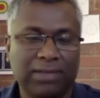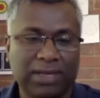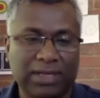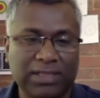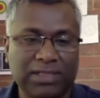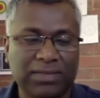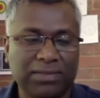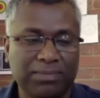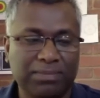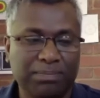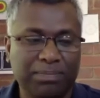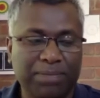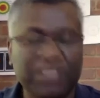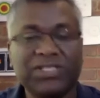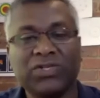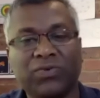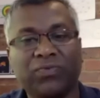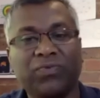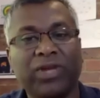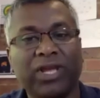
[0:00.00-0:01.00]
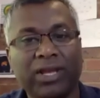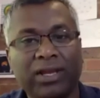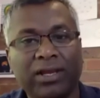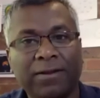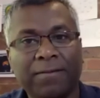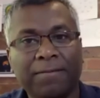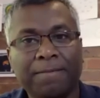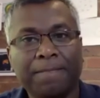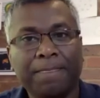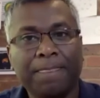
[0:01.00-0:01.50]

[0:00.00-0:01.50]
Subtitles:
the best way